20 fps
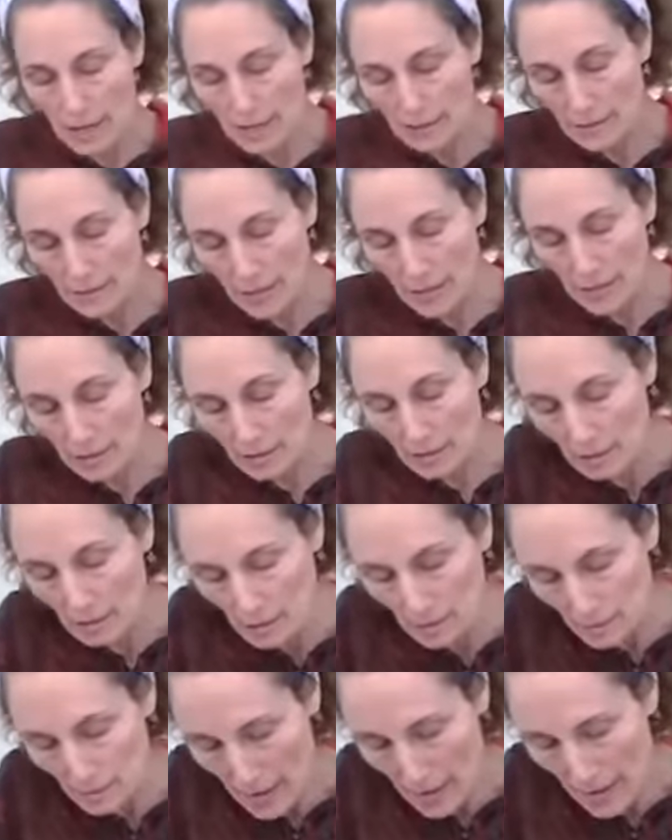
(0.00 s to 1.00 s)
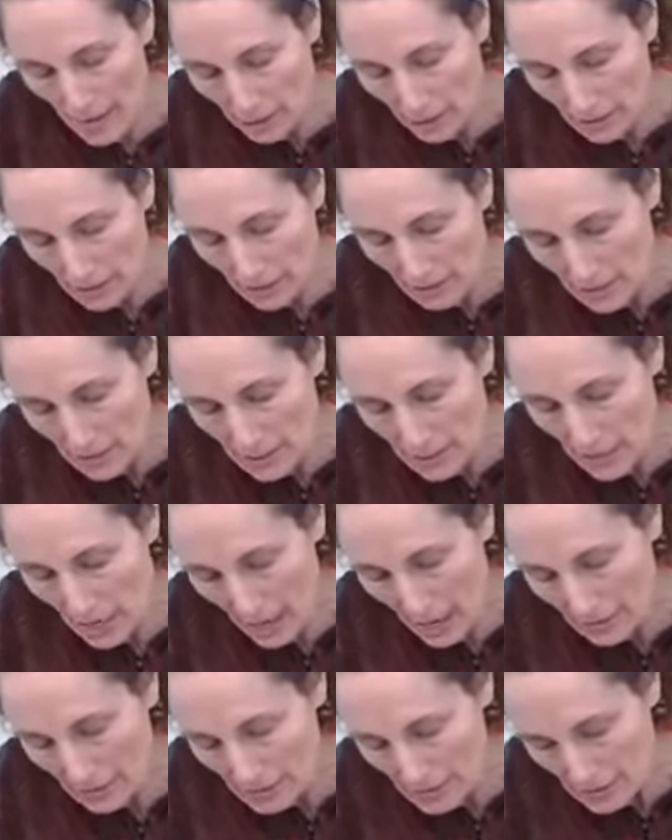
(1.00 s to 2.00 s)
and then barreling the
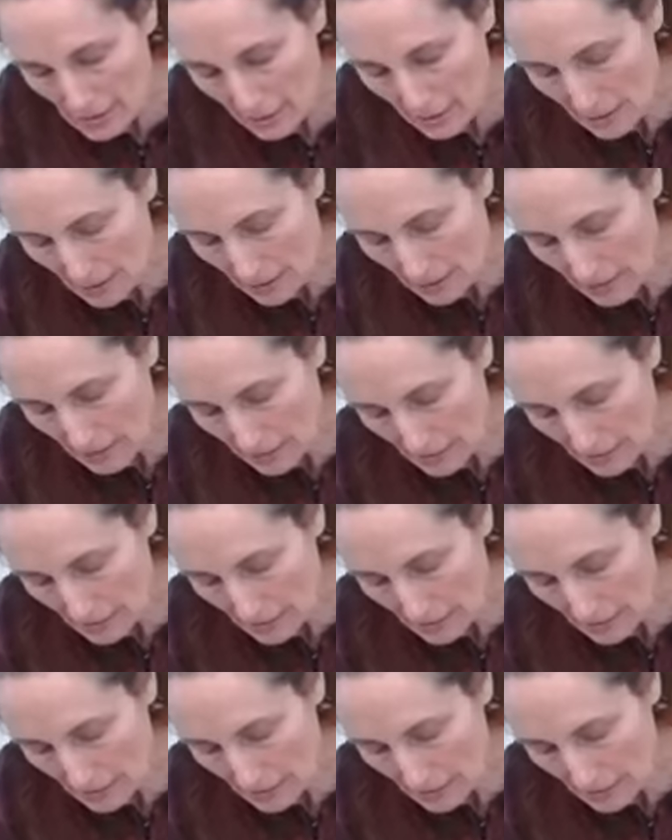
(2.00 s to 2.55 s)
sides.